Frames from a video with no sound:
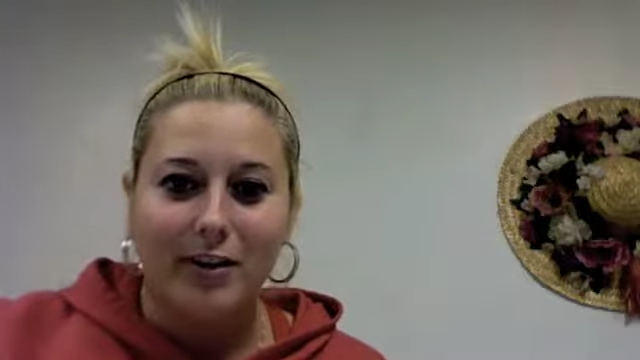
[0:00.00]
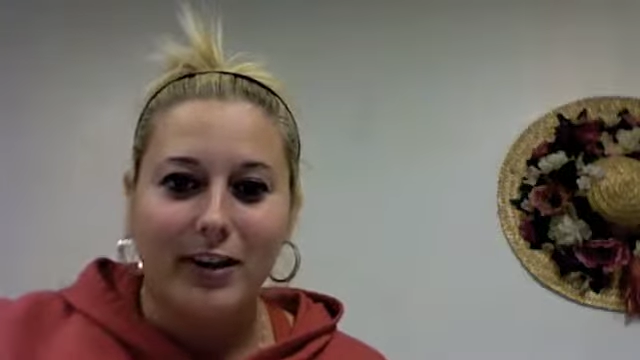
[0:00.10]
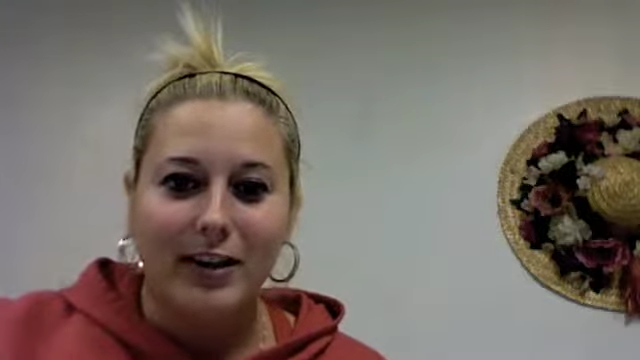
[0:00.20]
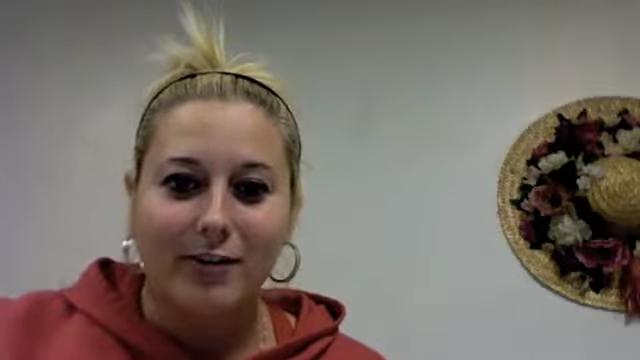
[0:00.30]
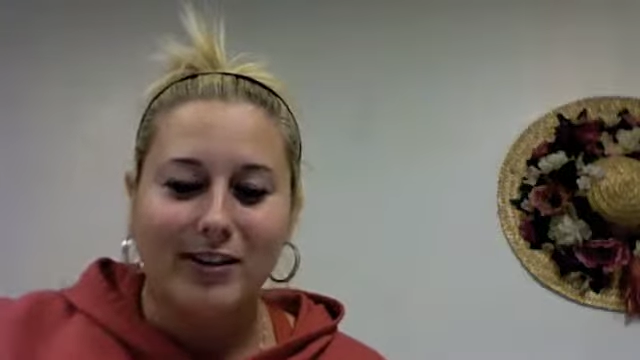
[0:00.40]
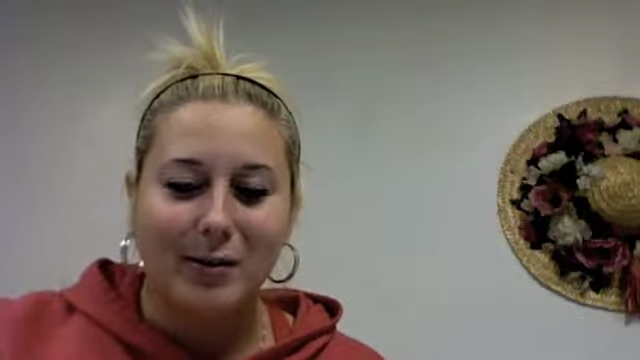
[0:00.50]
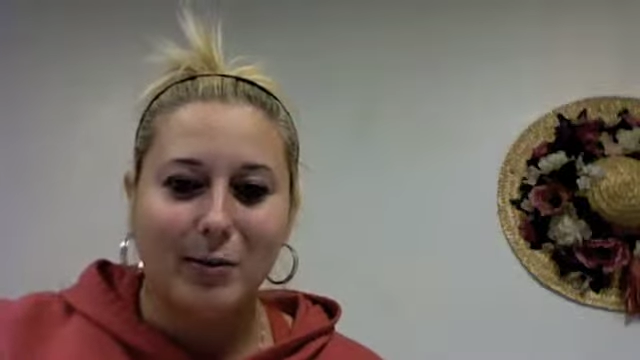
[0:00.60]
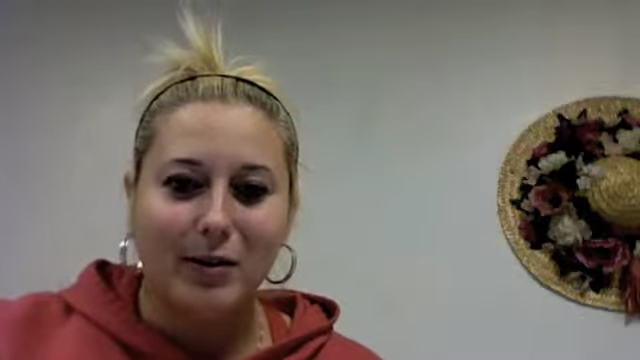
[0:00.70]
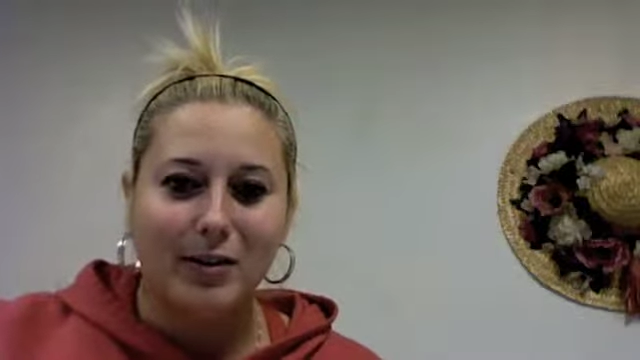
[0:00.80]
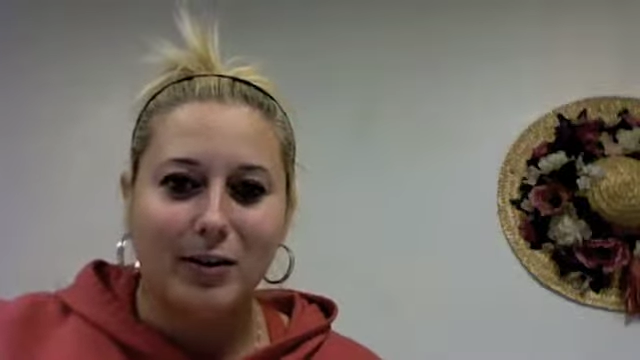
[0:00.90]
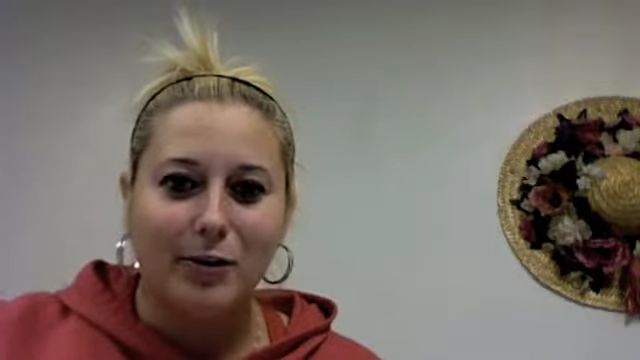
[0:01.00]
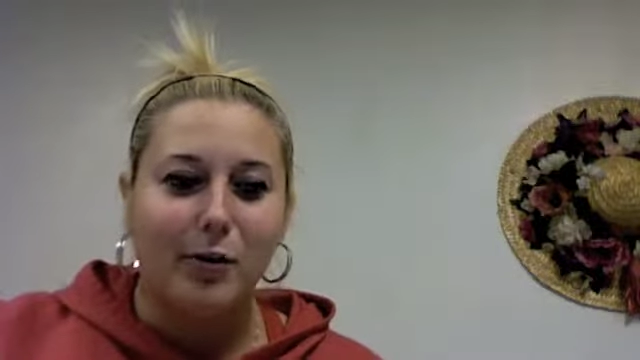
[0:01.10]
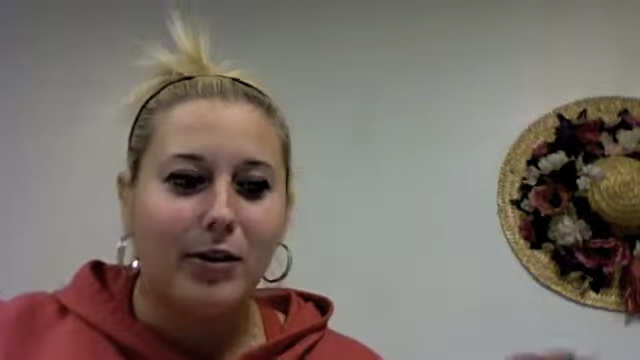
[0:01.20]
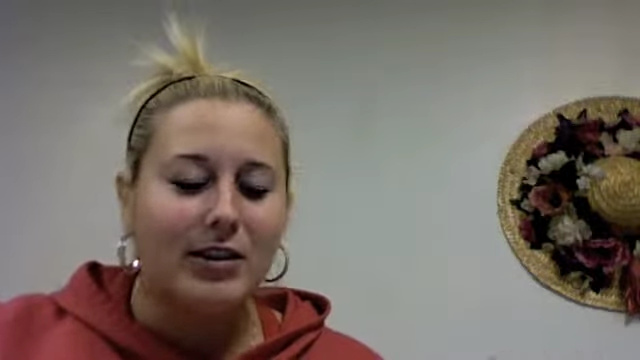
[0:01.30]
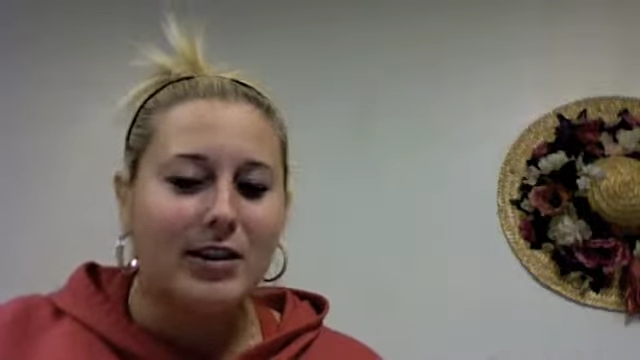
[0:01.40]
Like, if you
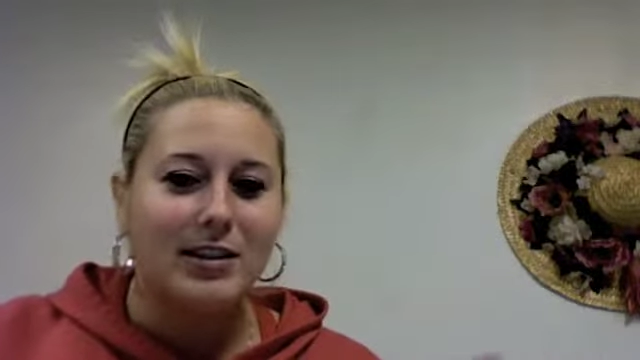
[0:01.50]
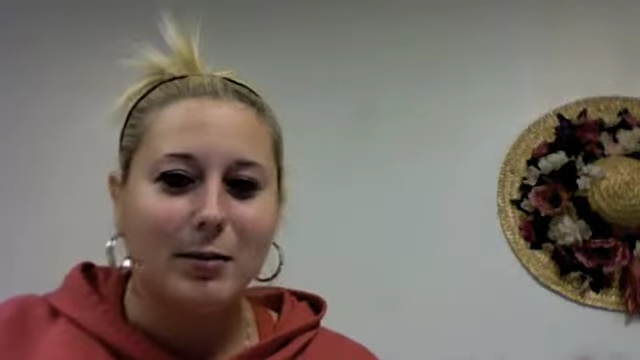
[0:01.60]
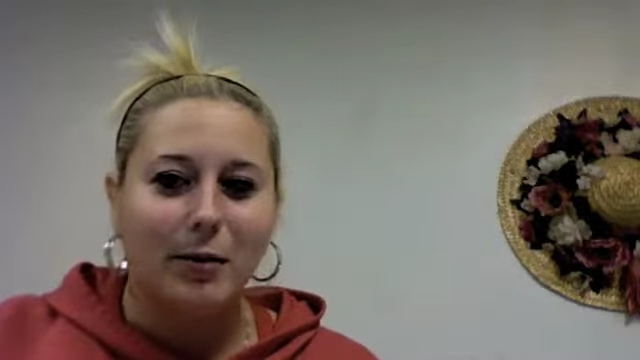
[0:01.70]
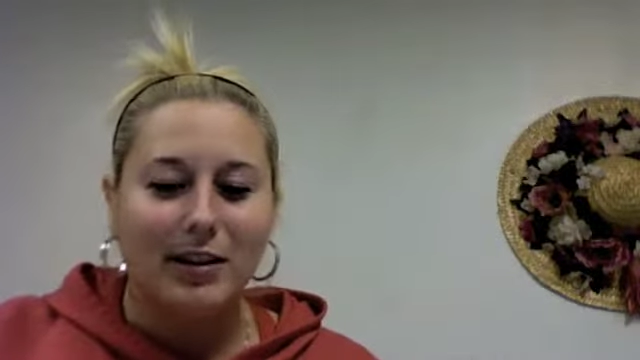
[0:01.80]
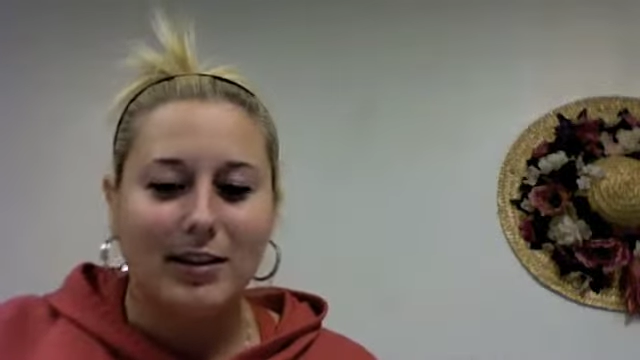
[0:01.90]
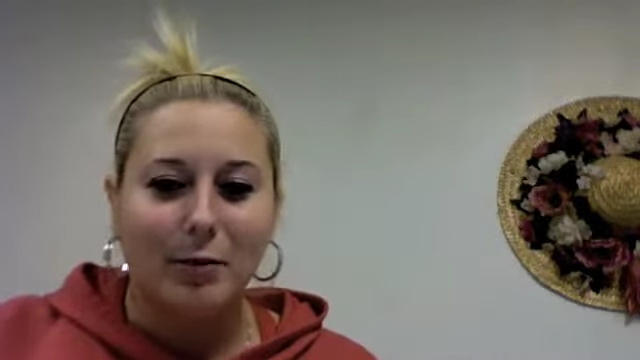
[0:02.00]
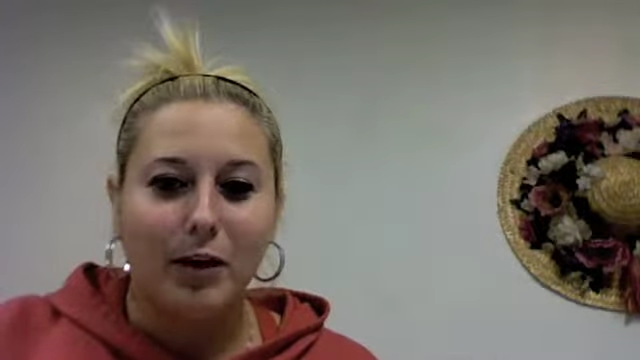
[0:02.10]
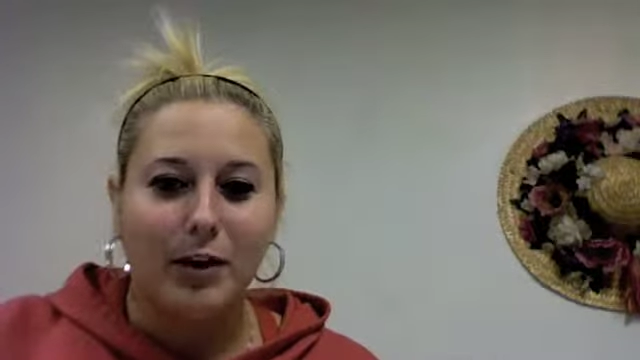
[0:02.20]
always see somebody somewhere,